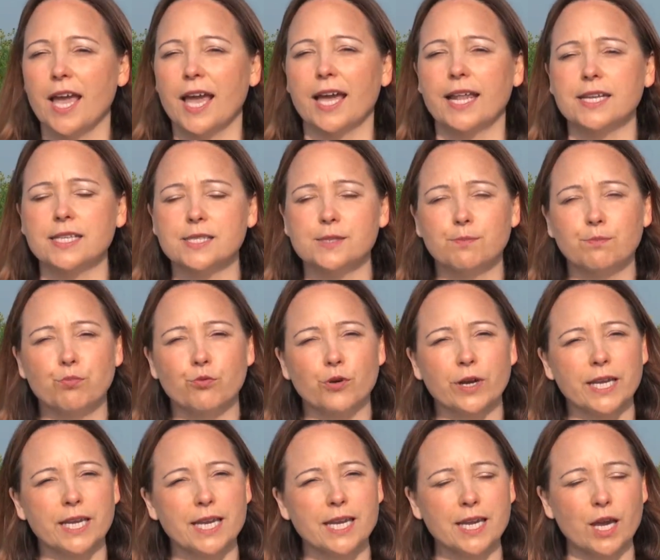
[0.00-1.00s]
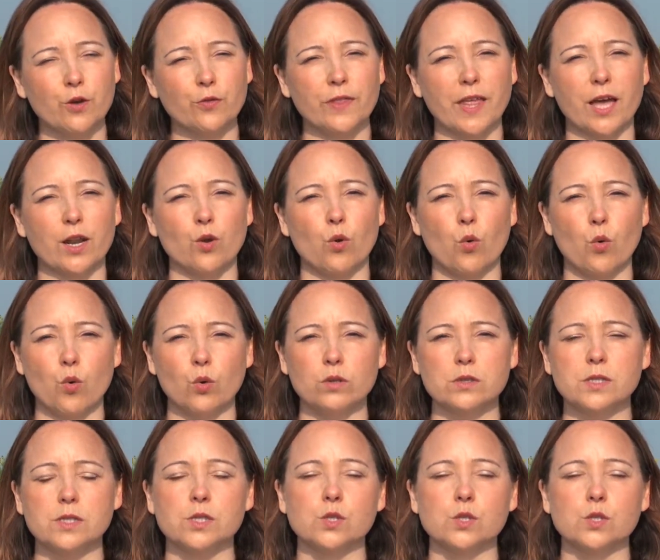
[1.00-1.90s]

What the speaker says: And it's bringing out that old